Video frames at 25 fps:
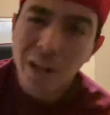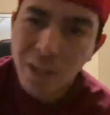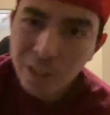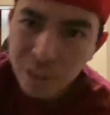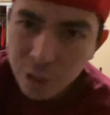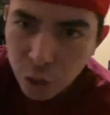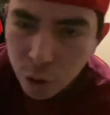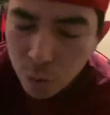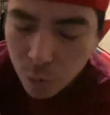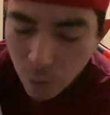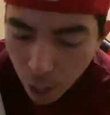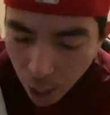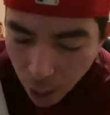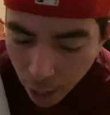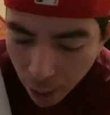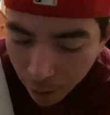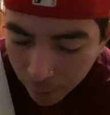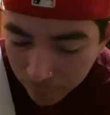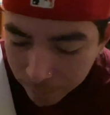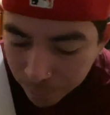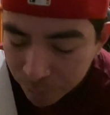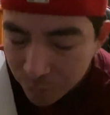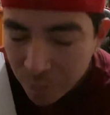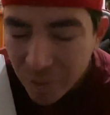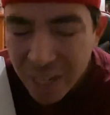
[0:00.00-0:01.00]
out to
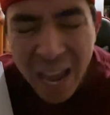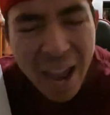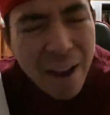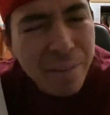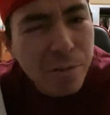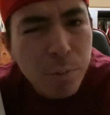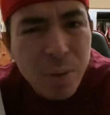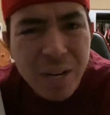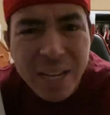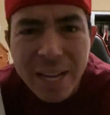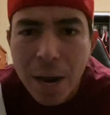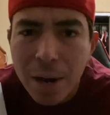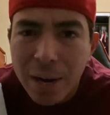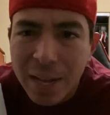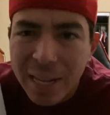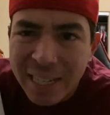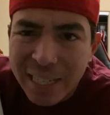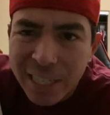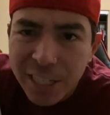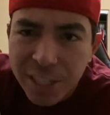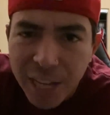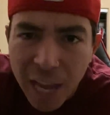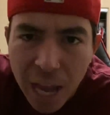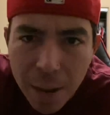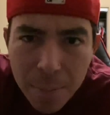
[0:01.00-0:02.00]
everybody out at
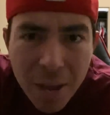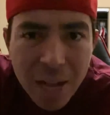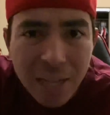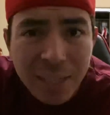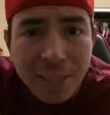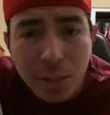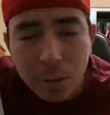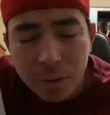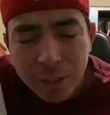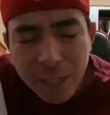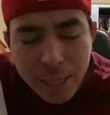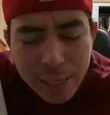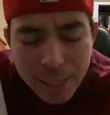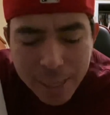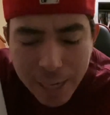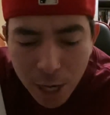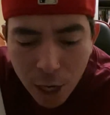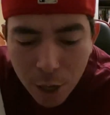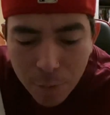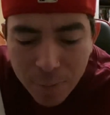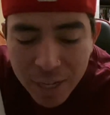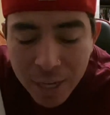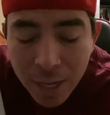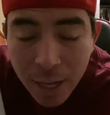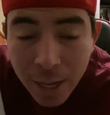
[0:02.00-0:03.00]
DGK, man, still taking care
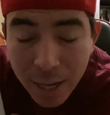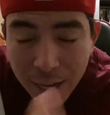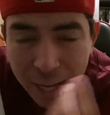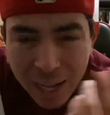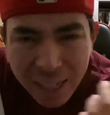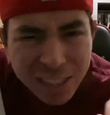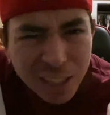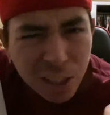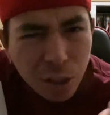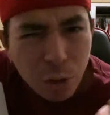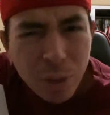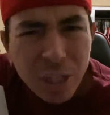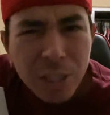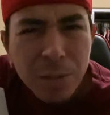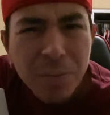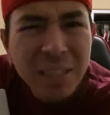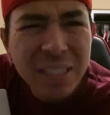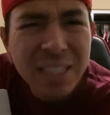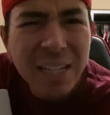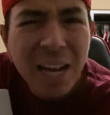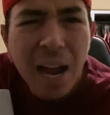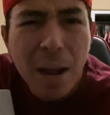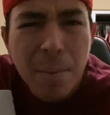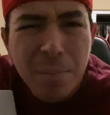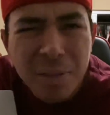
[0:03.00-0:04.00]
of me. It's the Christmas
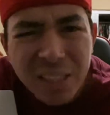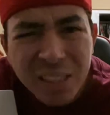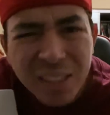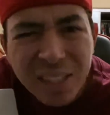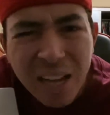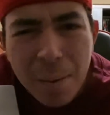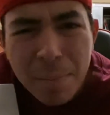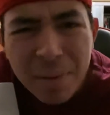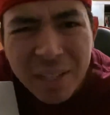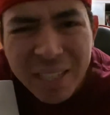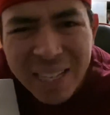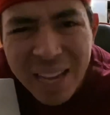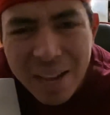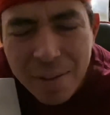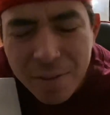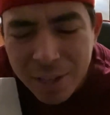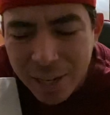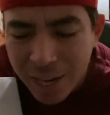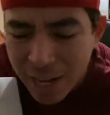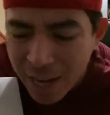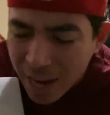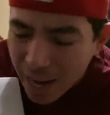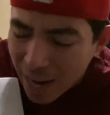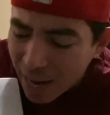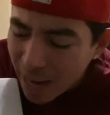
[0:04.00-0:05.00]
time. It's the time of
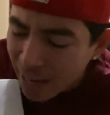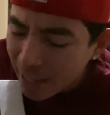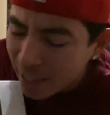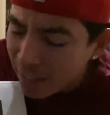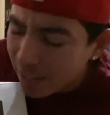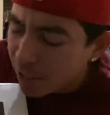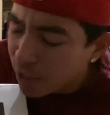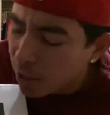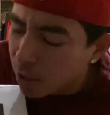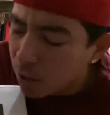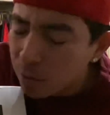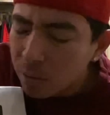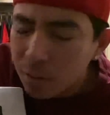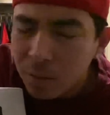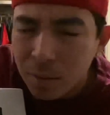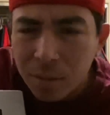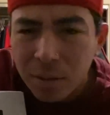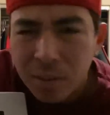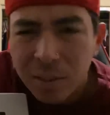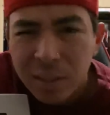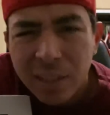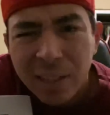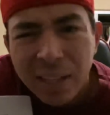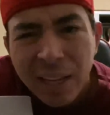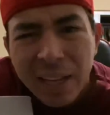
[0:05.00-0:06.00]
giving. And, you know,
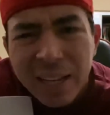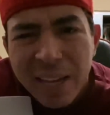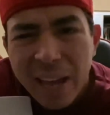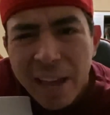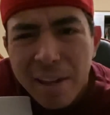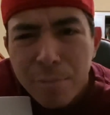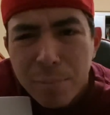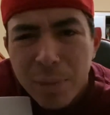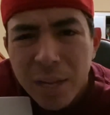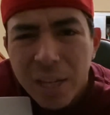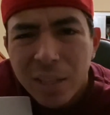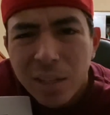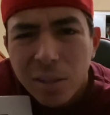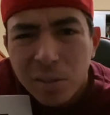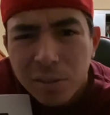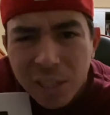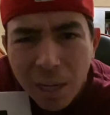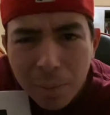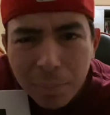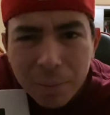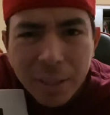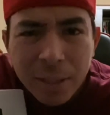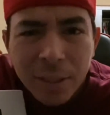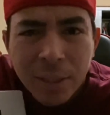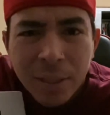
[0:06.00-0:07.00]
they gave me a little
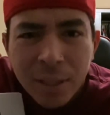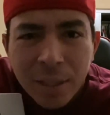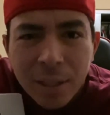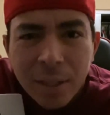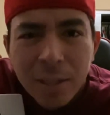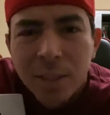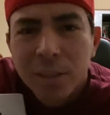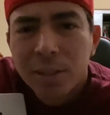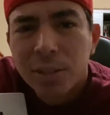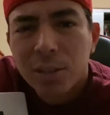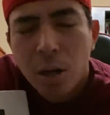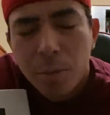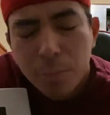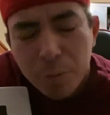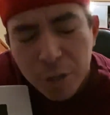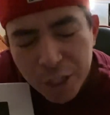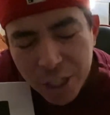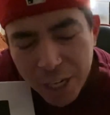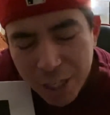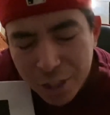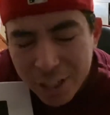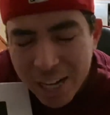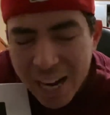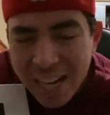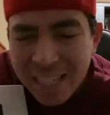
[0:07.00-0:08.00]
something. So
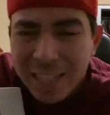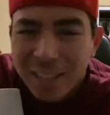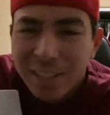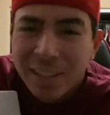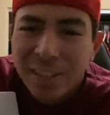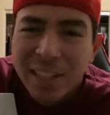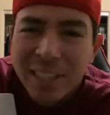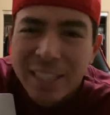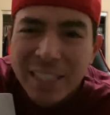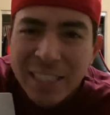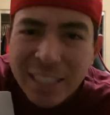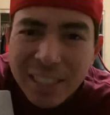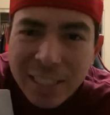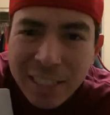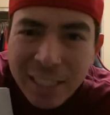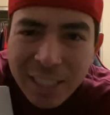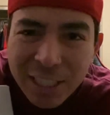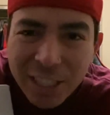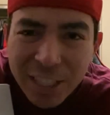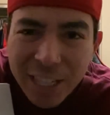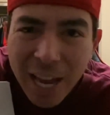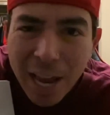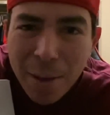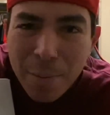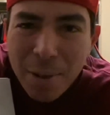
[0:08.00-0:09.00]
appreciate you guys out there at
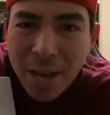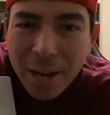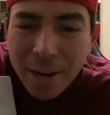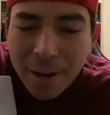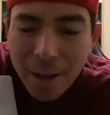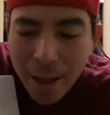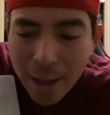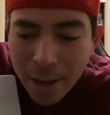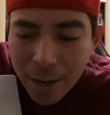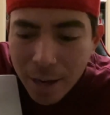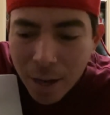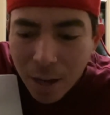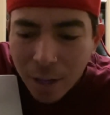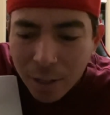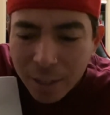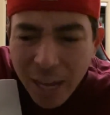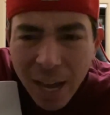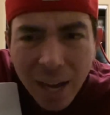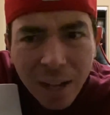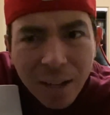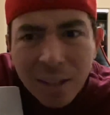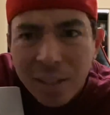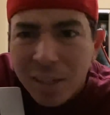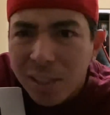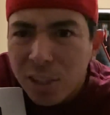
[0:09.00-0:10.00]
DGK, man. And,
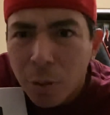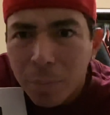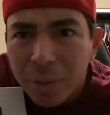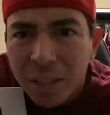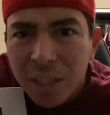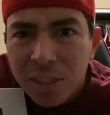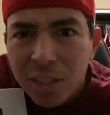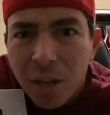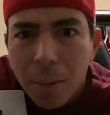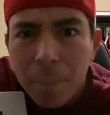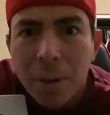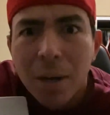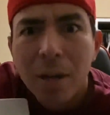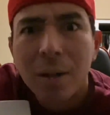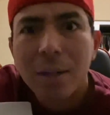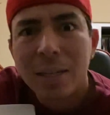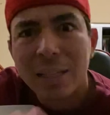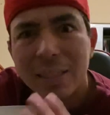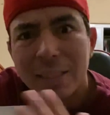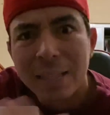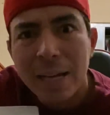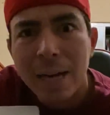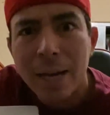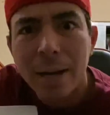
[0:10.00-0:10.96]
yeah, let's open this up. Let's get